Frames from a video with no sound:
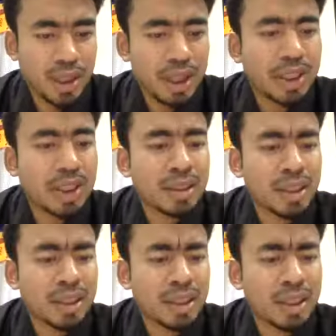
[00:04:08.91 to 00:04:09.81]
I can
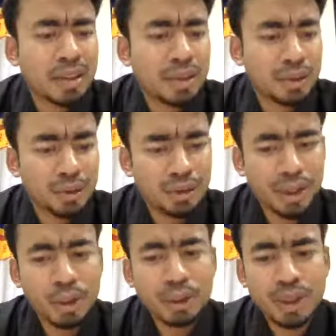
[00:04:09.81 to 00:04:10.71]

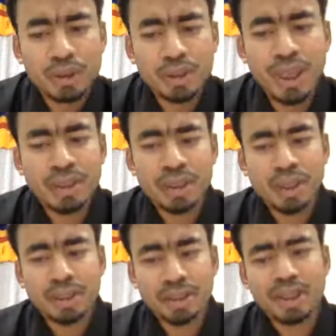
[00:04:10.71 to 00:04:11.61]
relook into that
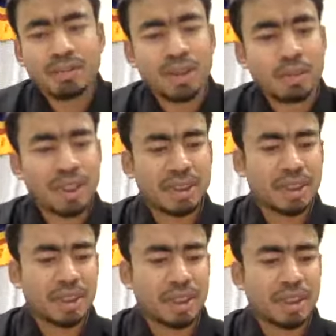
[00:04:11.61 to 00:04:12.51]
and confirm it
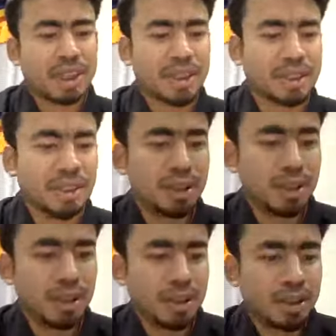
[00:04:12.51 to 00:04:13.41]
later.
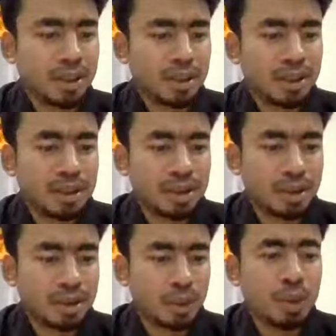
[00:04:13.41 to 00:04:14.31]

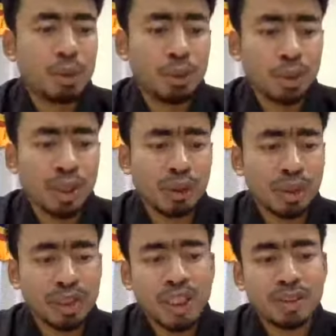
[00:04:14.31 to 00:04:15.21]
So we
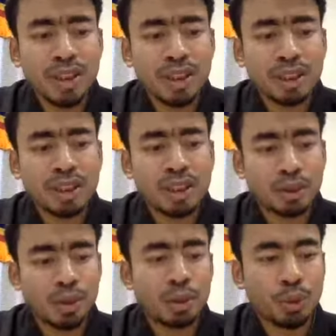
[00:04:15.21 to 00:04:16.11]
will get directly,
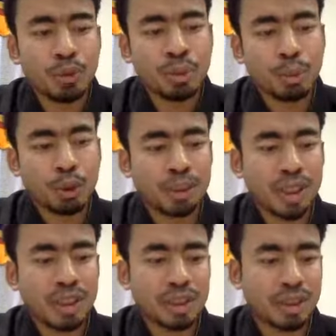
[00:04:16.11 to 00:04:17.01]
or we will post
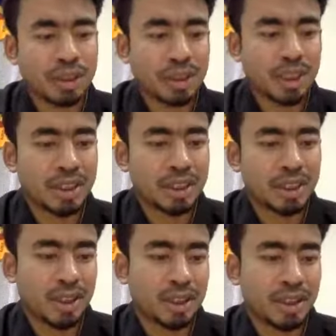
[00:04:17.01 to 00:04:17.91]
that
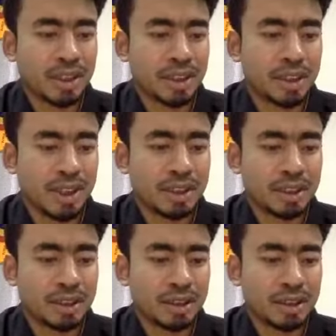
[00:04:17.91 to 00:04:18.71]
later at a later date.